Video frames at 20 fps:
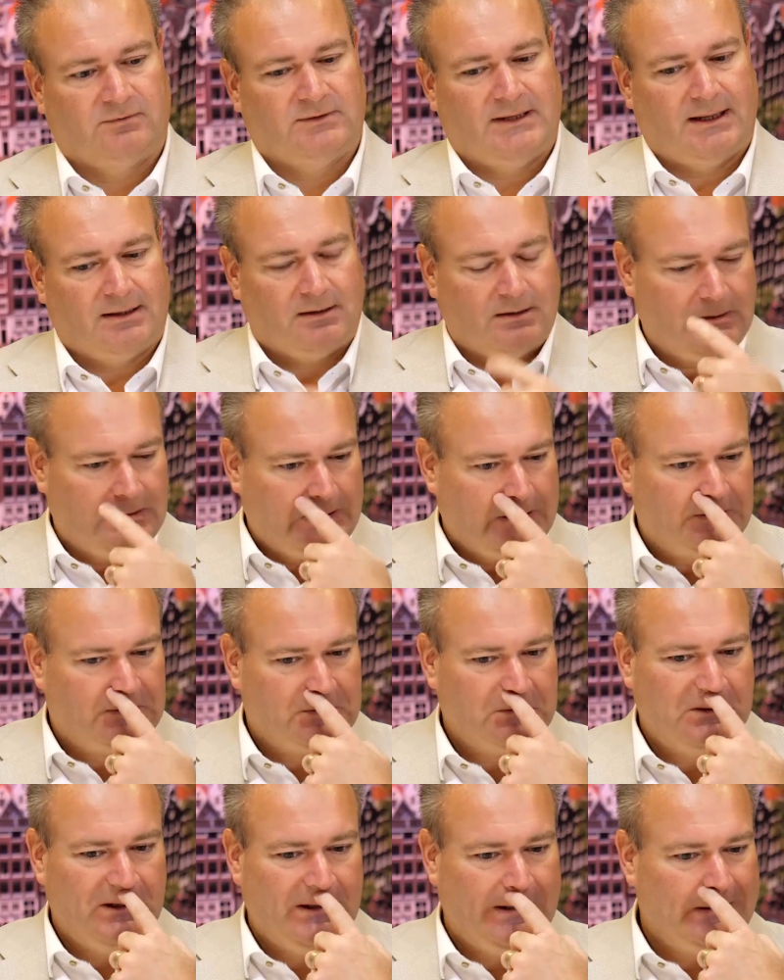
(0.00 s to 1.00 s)
that
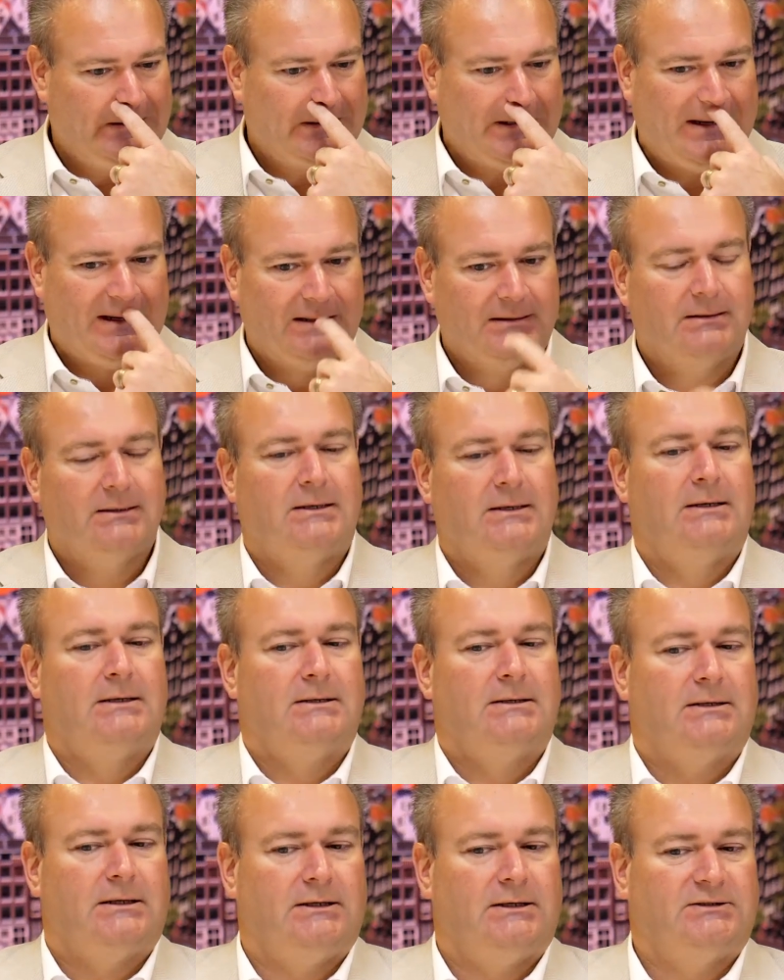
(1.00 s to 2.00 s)
through the internet,
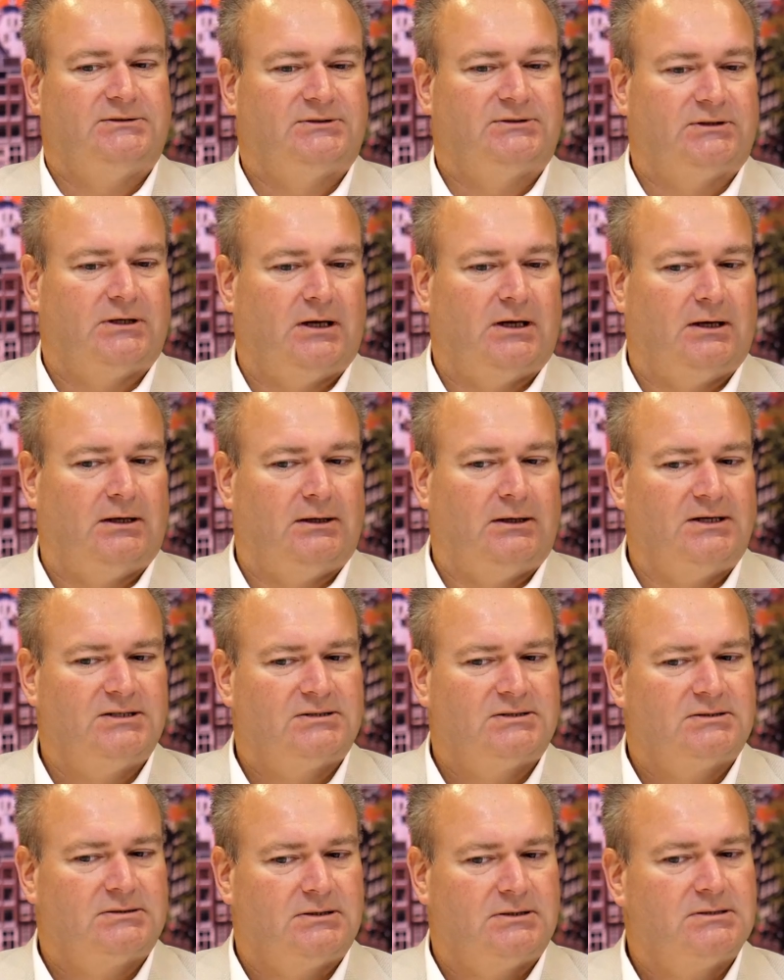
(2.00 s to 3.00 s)

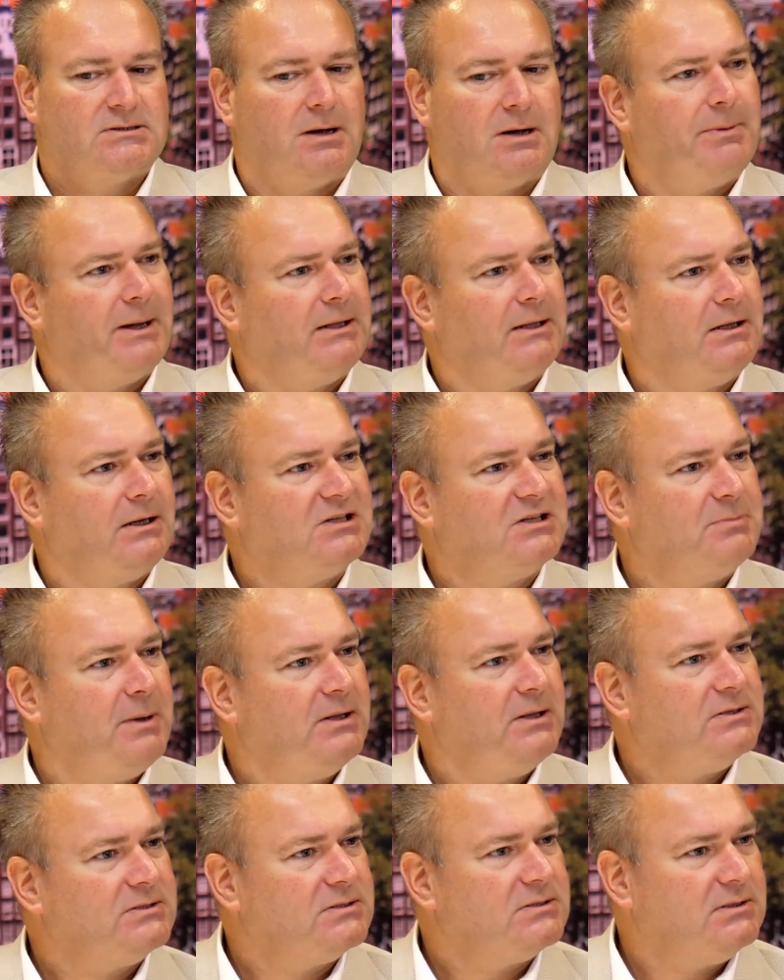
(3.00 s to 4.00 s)
is coming at an
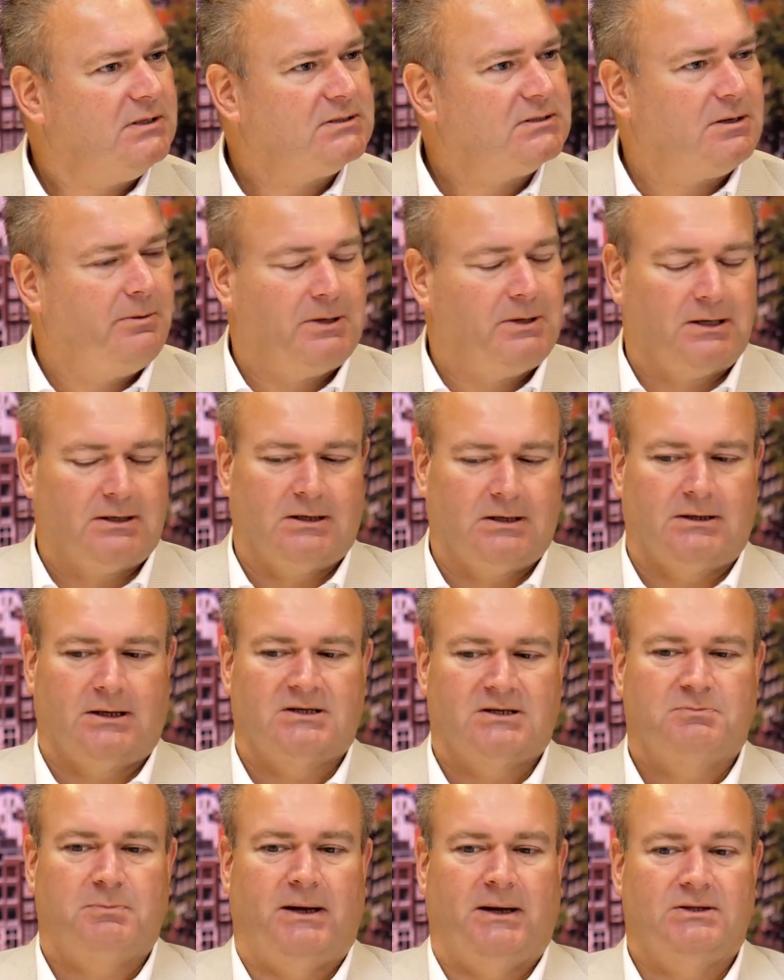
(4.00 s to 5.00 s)
expense. It's coming at an
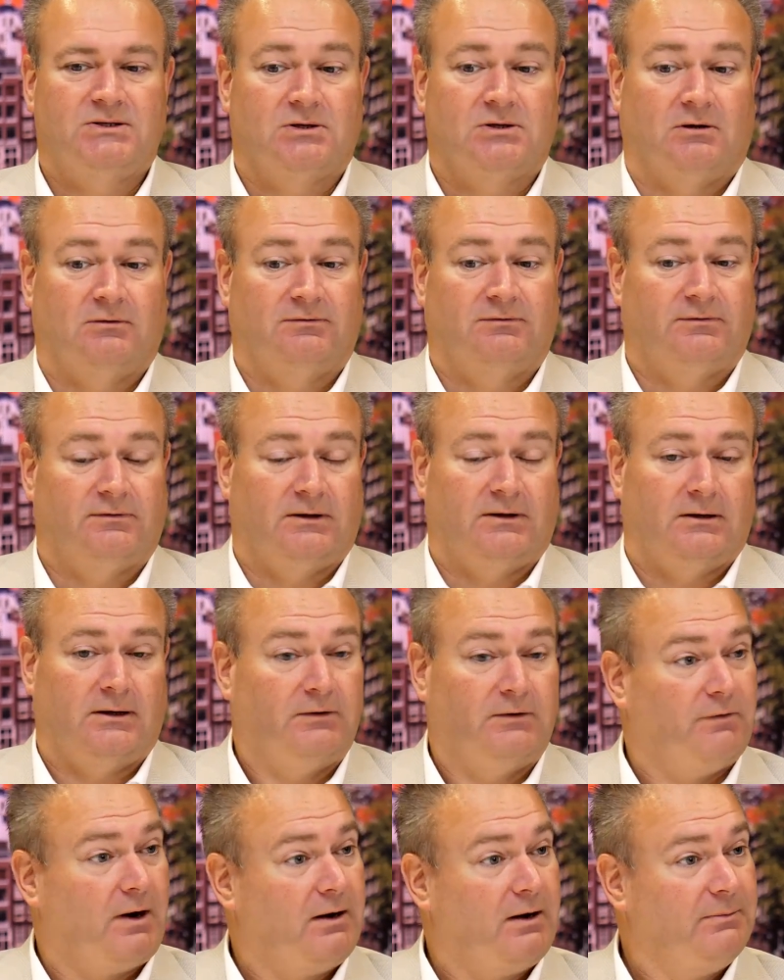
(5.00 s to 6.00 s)
expense of
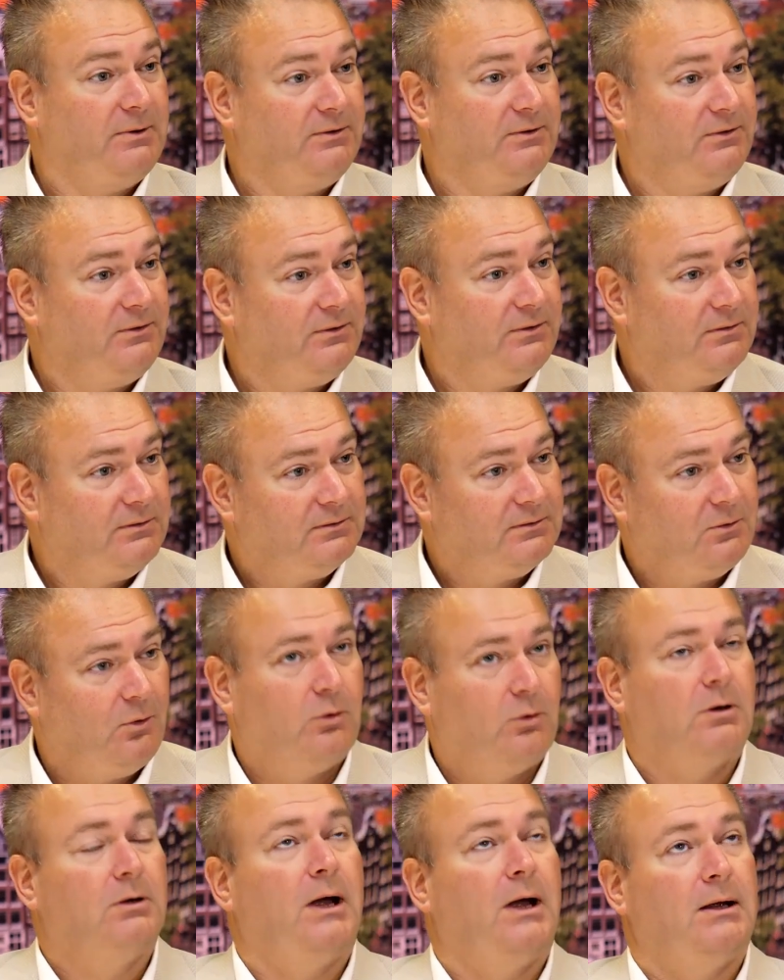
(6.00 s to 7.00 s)
environment,
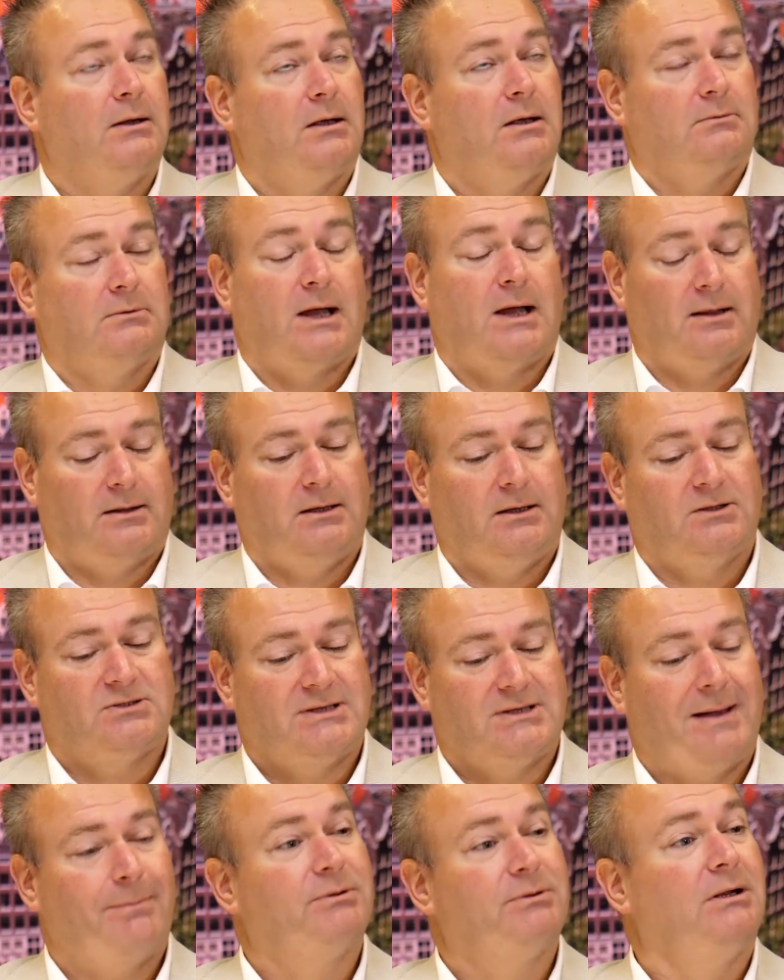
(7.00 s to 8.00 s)
or I think it's
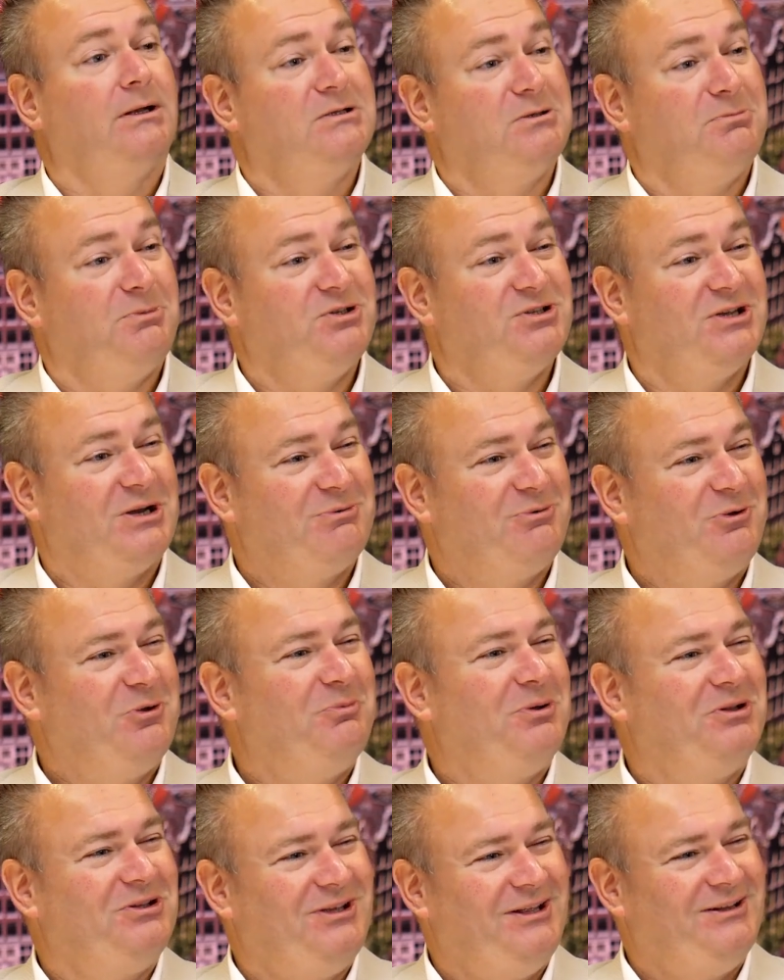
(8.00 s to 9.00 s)
capitalism in general,
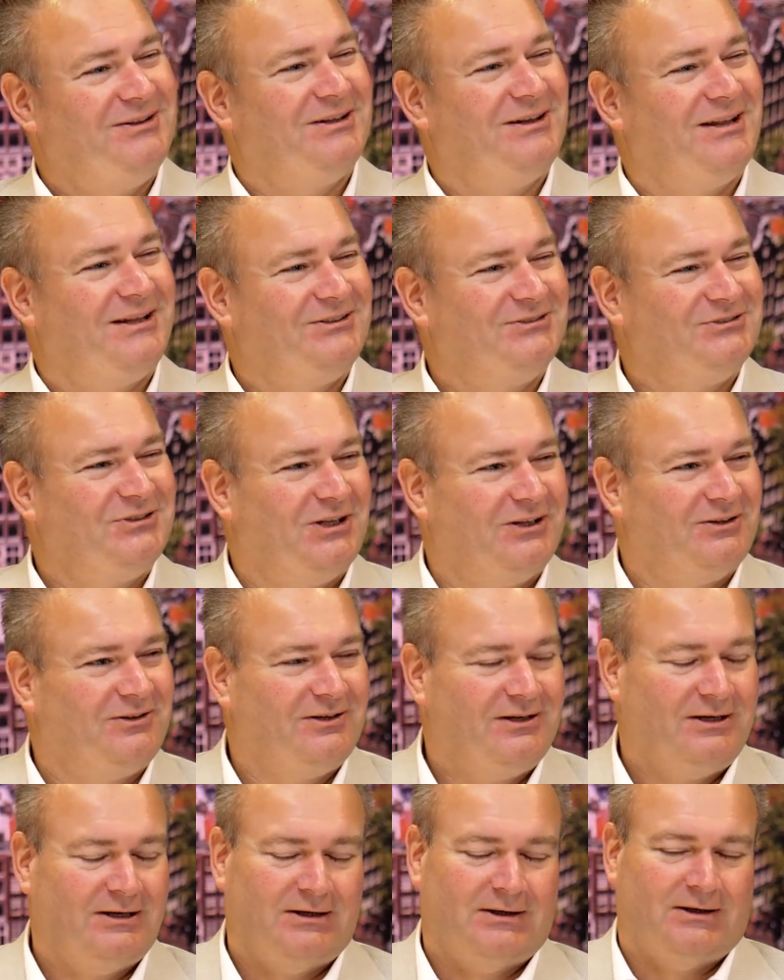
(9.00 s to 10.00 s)
but the internet is not
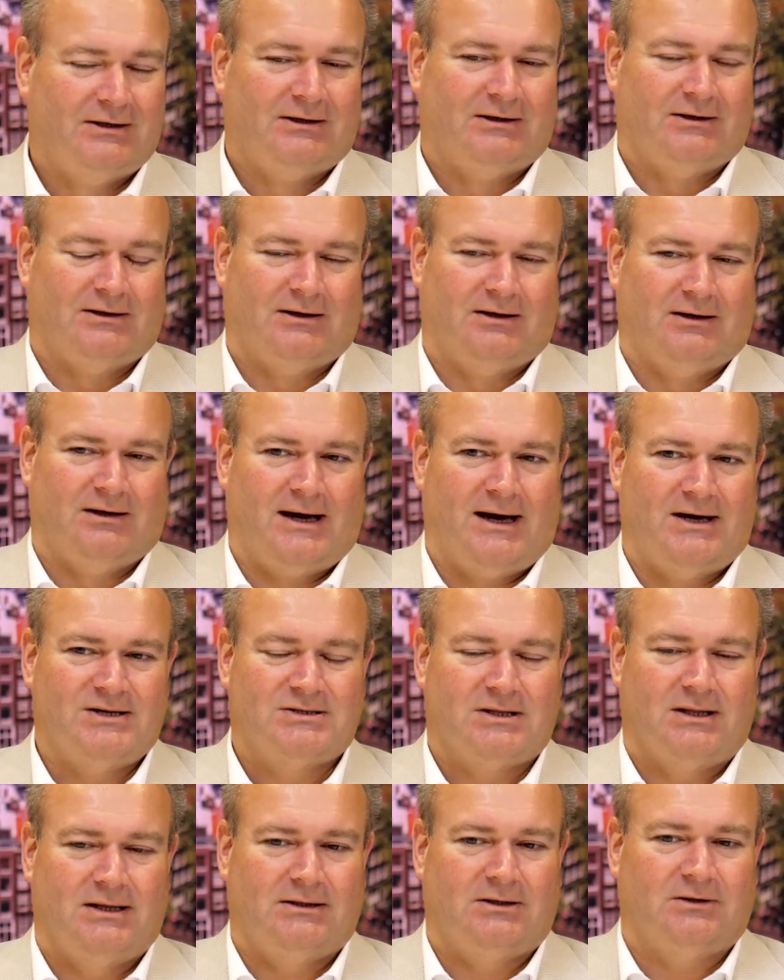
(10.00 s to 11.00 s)

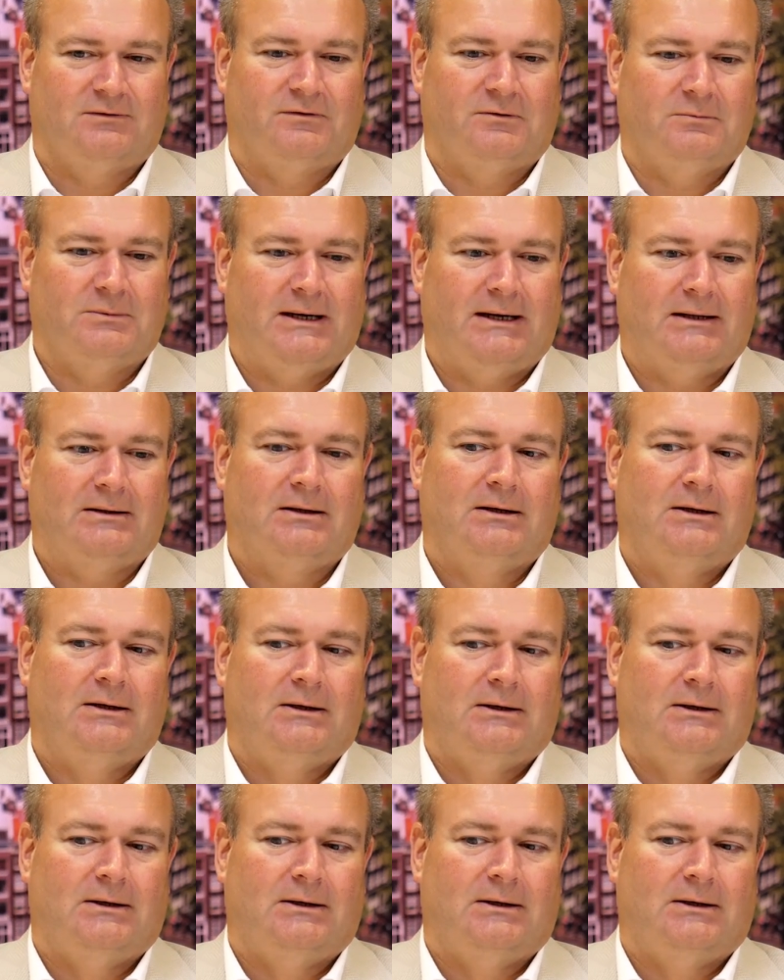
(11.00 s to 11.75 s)
isolated from that.